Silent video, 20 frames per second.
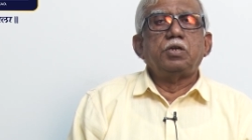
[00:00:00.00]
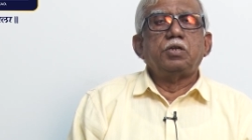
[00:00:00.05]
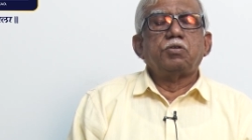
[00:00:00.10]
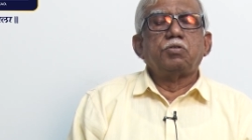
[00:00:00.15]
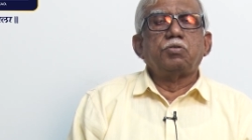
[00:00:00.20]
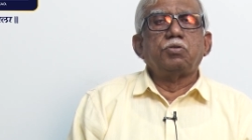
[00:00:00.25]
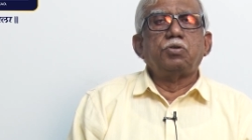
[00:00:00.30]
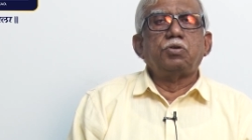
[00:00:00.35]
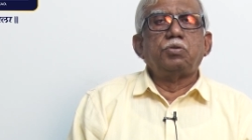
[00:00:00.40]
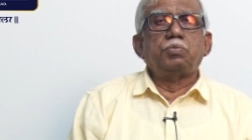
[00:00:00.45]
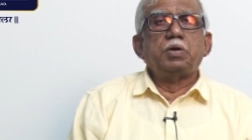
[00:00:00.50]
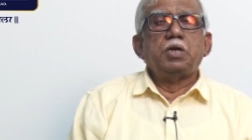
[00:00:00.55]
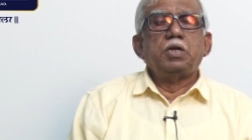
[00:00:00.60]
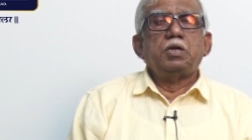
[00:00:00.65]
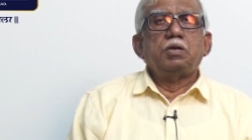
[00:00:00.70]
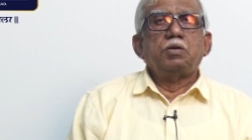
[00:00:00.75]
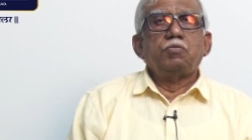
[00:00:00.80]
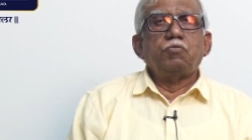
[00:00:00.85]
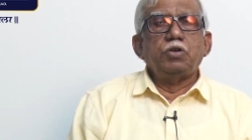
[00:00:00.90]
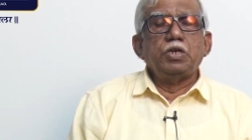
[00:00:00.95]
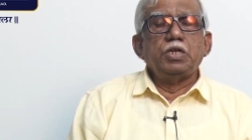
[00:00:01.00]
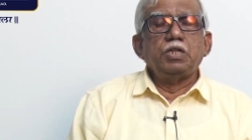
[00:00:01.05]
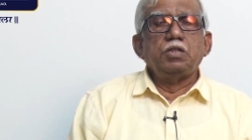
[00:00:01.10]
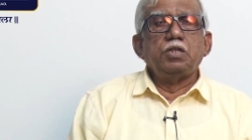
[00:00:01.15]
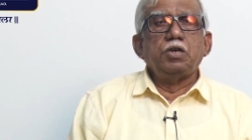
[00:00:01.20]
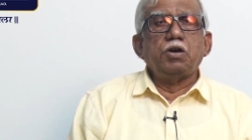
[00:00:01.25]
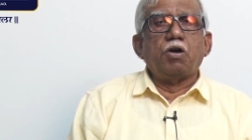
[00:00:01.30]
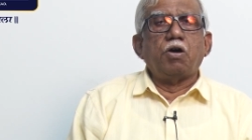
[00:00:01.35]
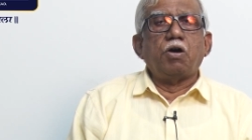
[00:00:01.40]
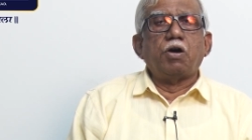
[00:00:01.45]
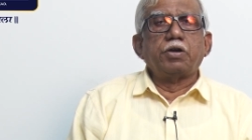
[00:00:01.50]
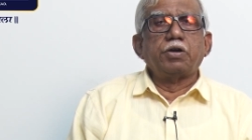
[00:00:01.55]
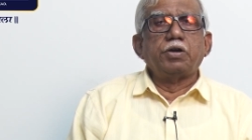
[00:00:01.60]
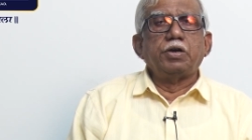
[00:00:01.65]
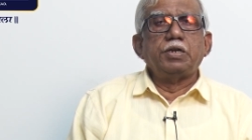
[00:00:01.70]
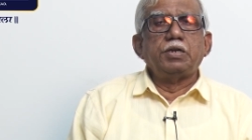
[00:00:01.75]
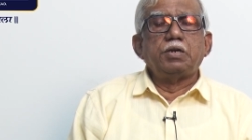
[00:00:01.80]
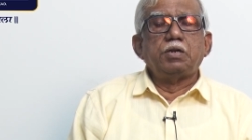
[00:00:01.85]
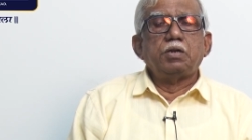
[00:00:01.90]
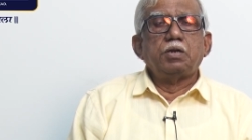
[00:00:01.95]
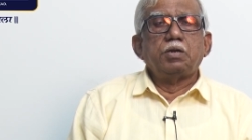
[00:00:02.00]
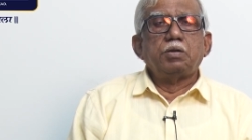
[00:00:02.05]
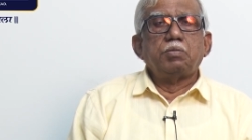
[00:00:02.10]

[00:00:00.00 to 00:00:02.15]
So when the organ